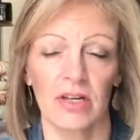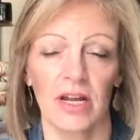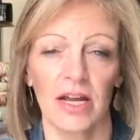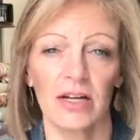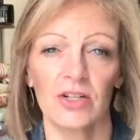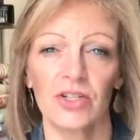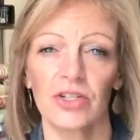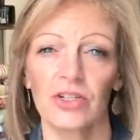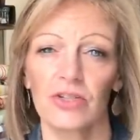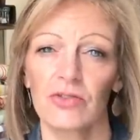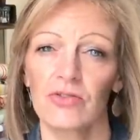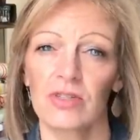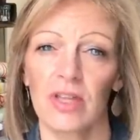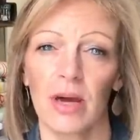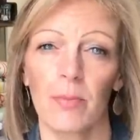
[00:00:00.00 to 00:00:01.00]
And I actually
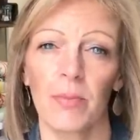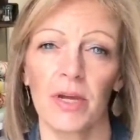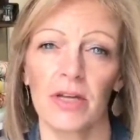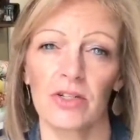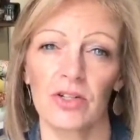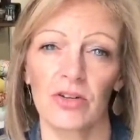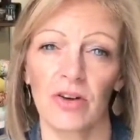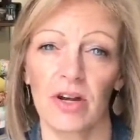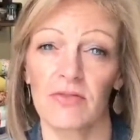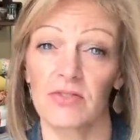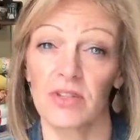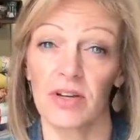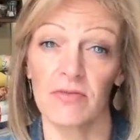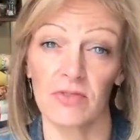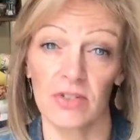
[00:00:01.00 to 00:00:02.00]
used that pantograph
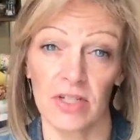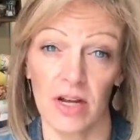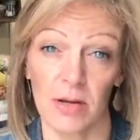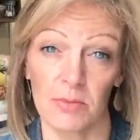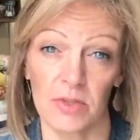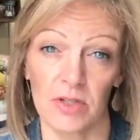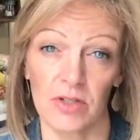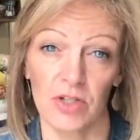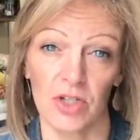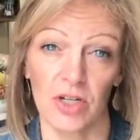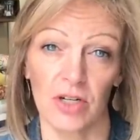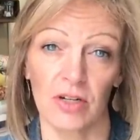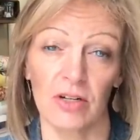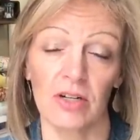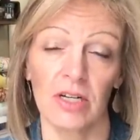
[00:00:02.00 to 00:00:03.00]
several times this
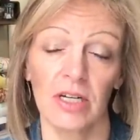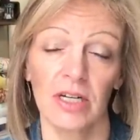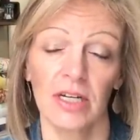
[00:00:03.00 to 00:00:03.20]
year.